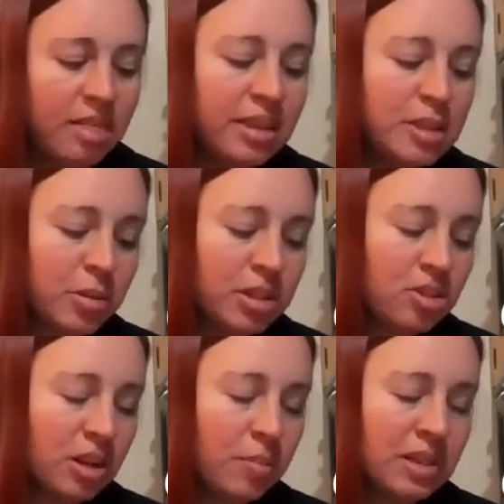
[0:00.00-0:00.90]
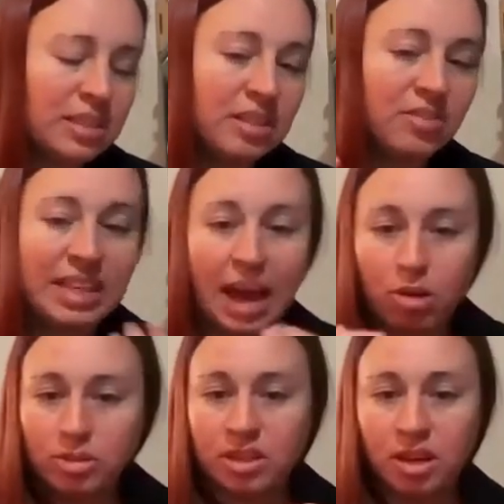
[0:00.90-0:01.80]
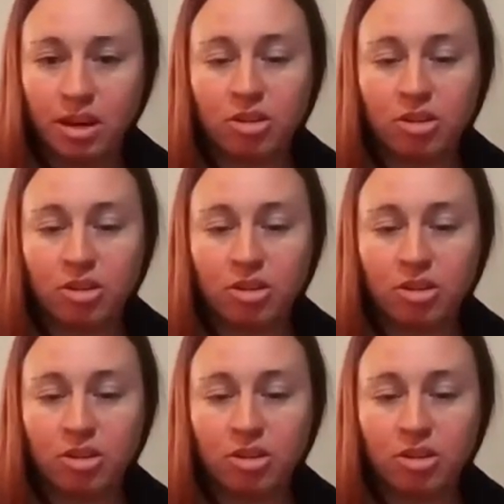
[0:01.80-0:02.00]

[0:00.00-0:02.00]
These points are going to be divvied out